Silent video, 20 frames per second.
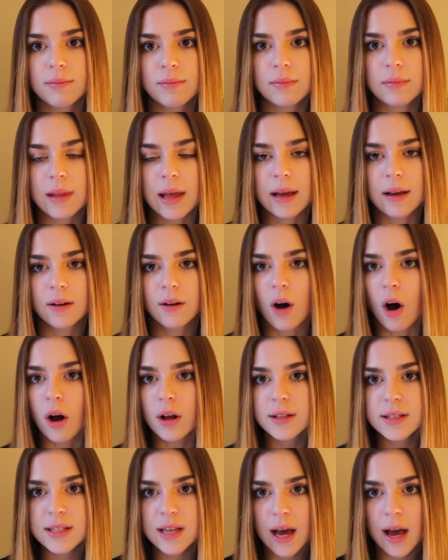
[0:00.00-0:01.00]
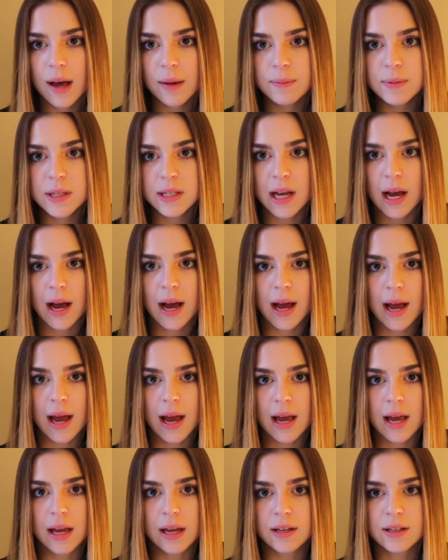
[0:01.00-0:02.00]
like concepts.
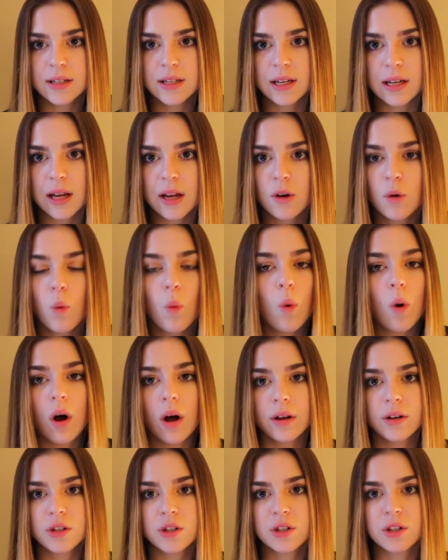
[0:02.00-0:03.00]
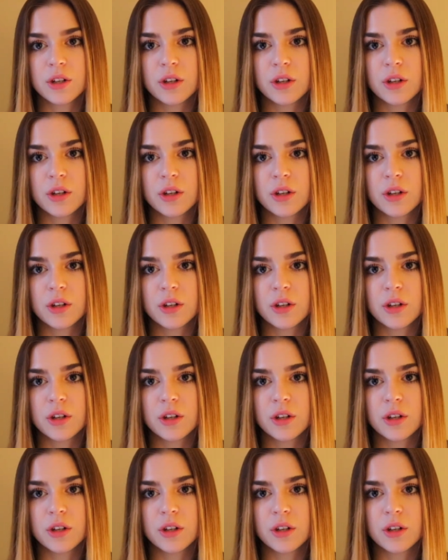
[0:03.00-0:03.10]
I didn't want